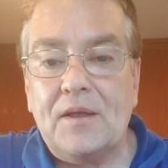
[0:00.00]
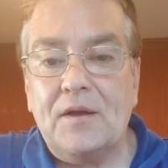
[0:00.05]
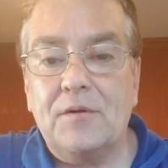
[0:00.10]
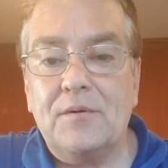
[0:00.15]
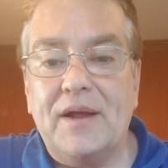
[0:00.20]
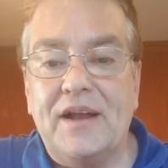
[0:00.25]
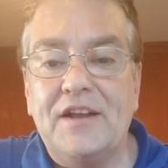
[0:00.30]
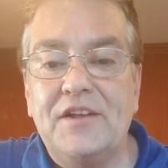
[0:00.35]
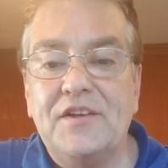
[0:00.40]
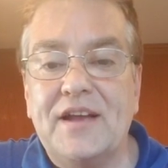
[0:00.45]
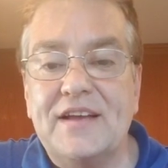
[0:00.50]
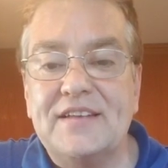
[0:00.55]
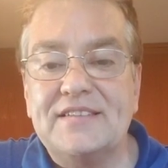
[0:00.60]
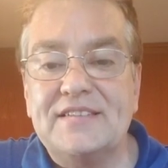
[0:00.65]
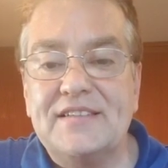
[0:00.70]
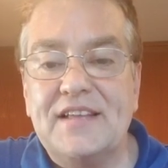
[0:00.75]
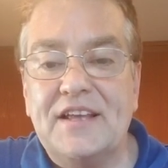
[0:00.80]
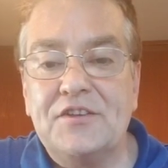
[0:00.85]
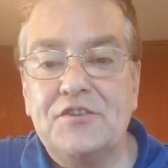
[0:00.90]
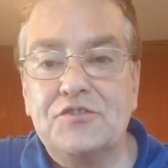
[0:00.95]
Alrighty, you guys,
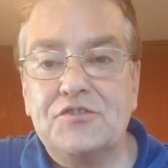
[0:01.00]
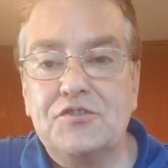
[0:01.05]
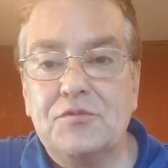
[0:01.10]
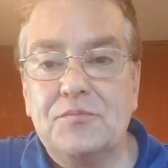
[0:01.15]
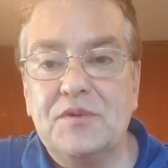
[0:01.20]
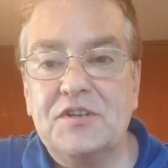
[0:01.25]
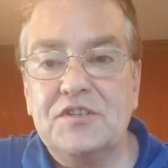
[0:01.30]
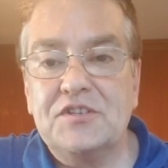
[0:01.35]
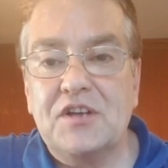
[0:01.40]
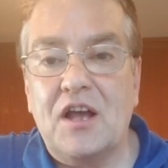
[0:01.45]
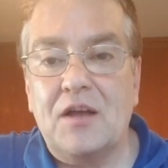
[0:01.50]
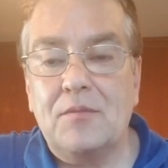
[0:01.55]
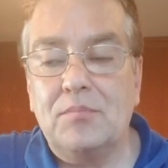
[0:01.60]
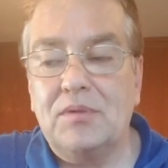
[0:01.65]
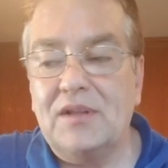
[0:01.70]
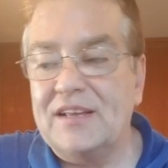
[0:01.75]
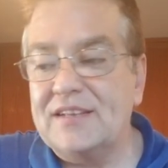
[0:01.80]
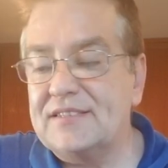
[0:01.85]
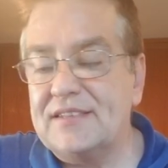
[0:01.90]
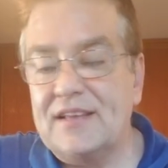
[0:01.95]
thank you so much. God
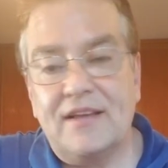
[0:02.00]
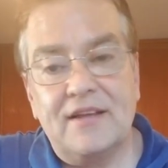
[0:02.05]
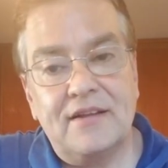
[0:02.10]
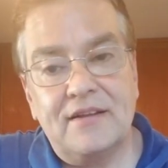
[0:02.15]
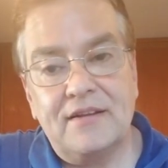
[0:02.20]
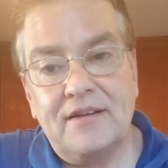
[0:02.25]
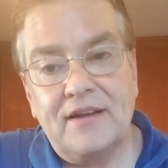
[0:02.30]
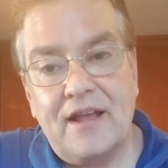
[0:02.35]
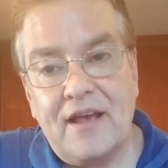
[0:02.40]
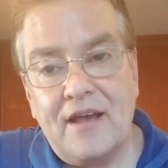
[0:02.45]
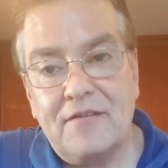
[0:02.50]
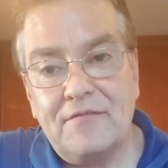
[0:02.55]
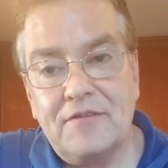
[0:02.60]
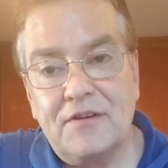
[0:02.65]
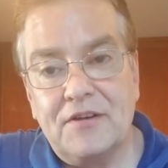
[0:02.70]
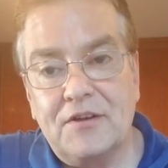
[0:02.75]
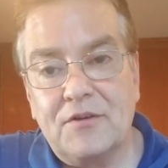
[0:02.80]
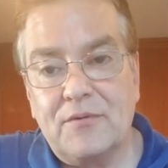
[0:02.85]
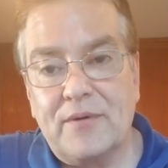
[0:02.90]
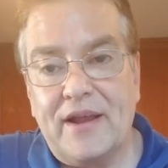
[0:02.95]
bless, and have
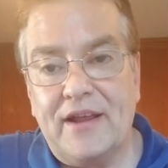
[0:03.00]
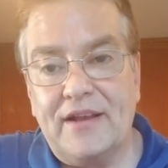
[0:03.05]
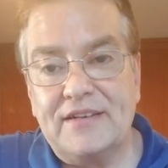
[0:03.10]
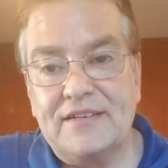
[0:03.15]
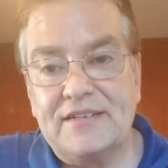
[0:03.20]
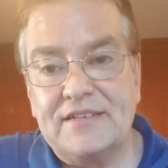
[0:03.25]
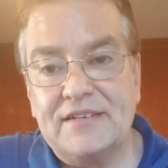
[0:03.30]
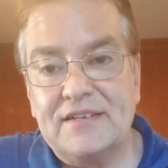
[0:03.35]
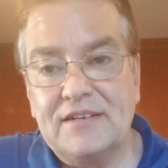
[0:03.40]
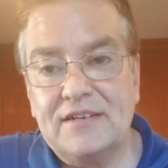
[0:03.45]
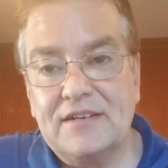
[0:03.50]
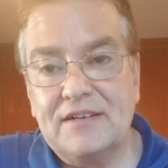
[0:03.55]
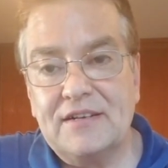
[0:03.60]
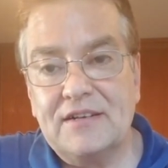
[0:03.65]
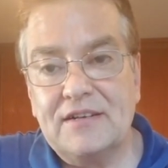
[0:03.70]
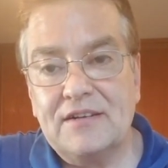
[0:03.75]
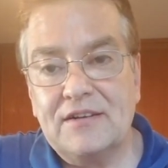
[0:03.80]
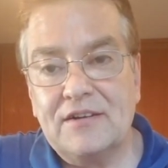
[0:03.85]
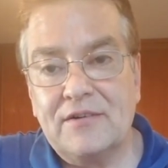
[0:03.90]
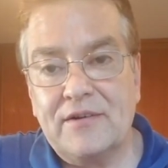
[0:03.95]
a great
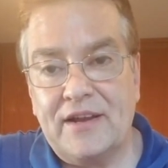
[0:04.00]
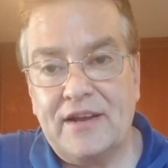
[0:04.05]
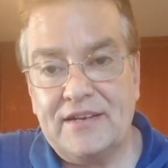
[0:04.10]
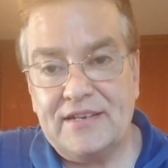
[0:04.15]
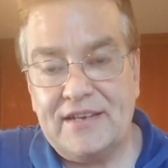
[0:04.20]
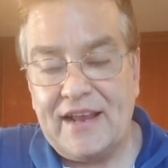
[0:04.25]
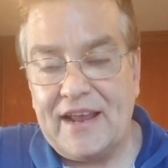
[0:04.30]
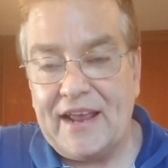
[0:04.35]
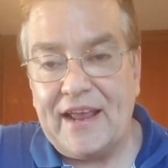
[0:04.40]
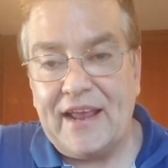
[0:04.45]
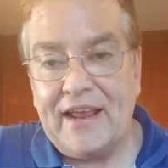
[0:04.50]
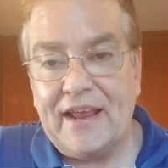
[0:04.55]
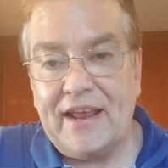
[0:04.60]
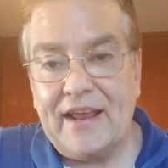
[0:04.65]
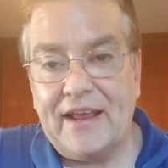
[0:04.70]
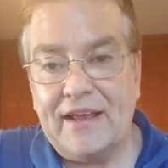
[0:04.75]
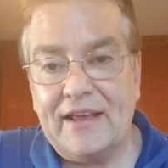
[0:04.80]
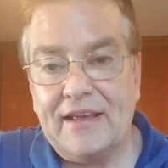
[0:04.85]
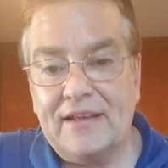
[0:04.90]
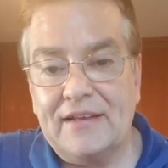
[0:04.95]

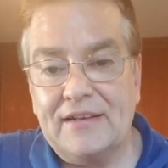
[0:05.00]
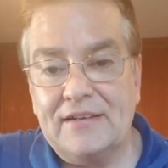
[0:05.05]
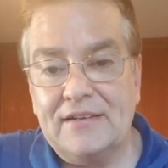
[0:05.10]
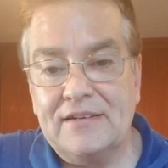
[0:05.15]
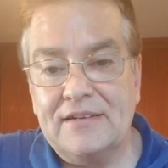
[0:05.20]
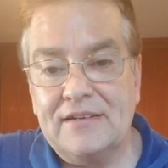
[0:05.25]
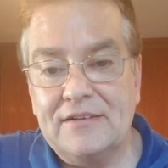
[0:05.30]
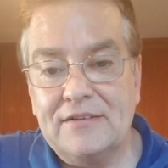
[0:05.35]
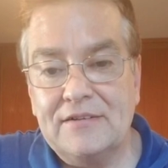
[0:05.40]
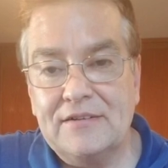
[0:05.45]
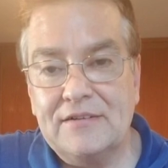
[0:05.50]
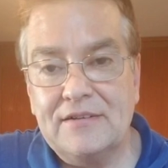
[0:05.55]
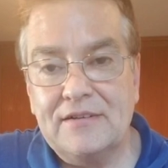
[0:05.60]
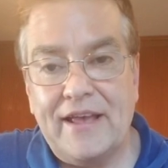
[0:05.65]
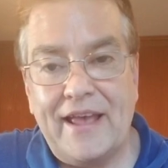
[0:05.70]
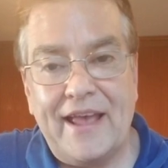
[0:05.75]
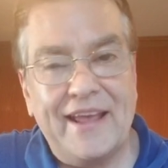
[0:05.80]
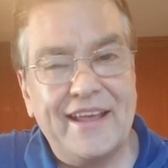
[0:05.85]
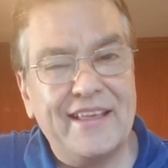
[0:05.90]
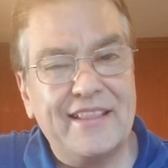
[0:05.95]
day, and
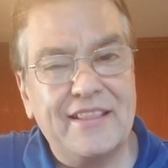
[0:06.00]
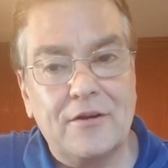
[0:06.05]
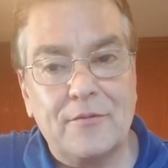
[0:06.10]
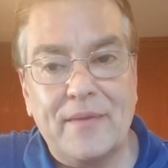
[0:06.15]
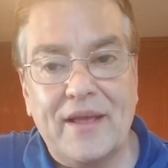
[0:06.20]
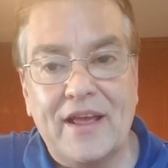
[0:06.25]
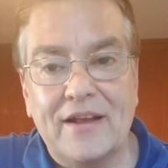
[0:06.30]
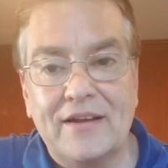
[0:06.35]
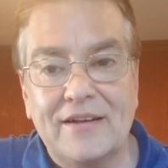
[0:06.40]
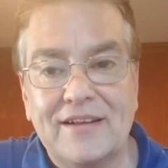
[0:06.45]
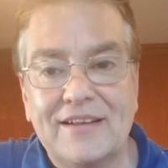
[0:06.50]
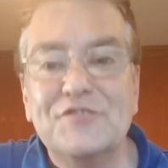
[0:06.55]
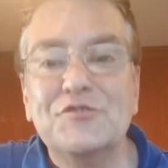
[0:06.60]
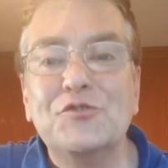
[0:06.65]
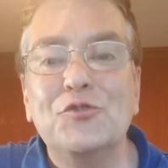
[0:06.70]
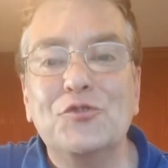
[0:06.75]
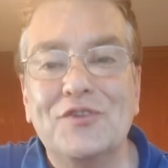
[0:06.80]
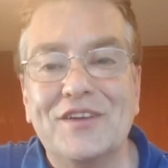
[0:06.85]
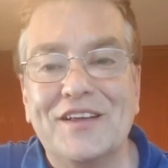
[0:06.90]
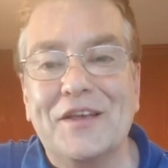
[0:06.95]
hang in there, man. It's
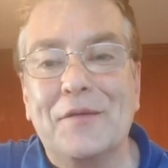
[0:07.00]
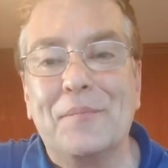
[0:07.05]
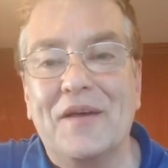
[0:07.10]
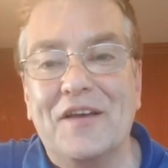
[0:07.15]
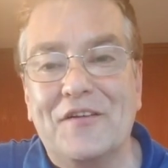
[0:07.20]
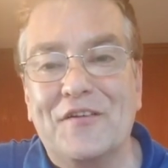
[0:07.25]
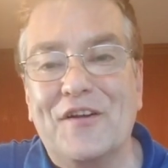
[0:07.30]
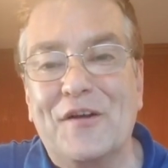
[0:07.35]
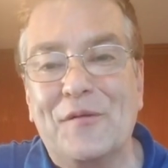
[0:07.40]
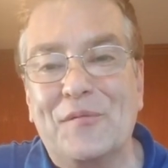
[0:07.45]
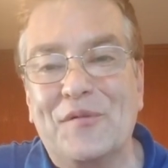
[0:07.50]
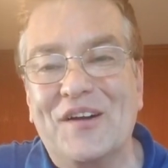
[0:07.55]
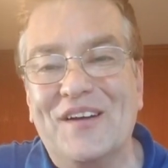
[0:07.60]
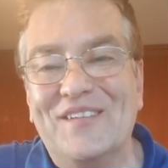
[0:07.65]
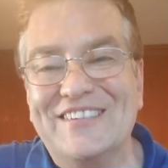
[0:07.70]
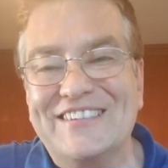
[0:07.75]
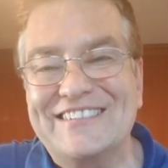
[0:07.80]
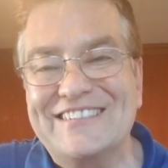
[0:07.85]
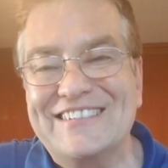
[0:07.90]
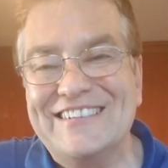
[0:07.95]
going to get better, I
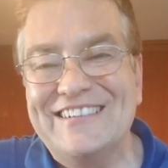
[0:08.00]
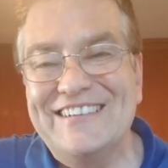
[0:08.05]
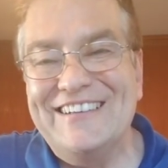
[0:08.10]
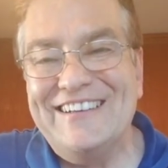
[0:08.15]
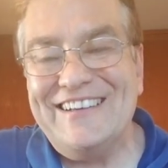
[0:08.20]
promise.